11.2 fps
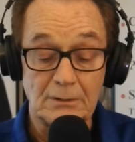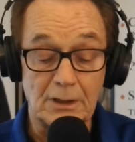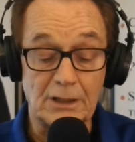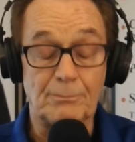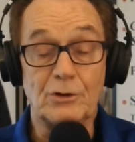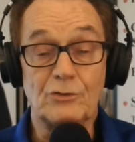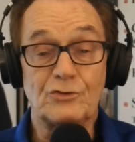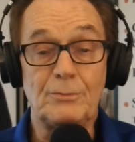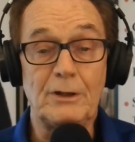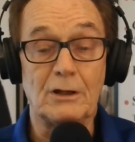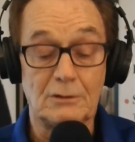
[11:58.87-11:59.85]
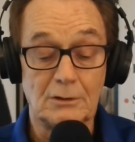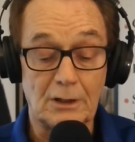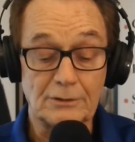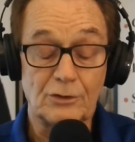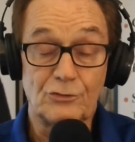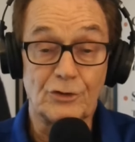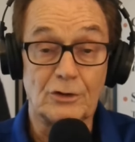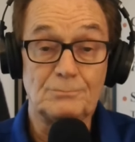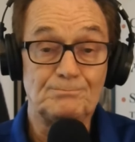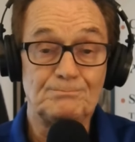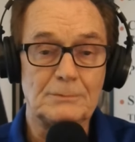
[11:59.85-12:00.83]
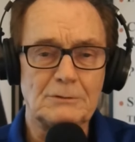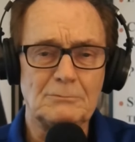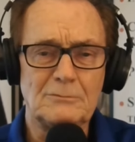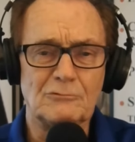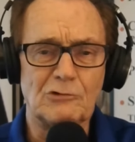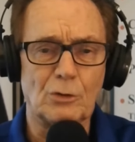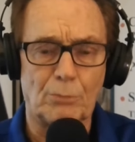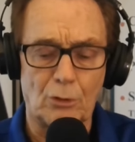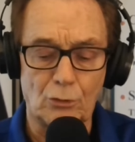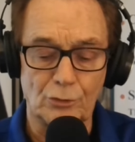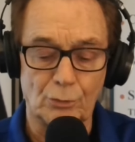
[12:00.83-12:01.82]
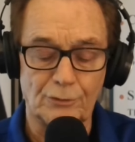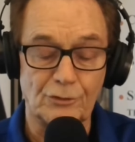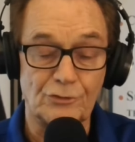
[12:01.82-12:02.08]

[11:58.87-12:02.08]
and appears to be unconcerned, a little bored with the